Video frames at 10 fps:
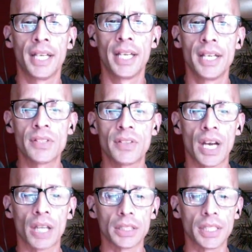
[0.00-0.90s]
So they
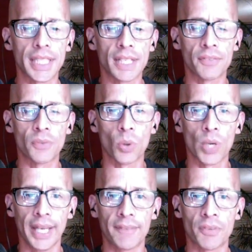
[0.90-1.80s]
are looking for
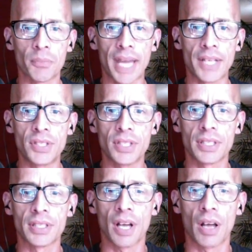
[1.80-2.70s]

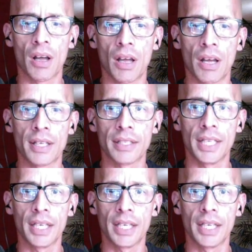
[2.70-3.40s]
information on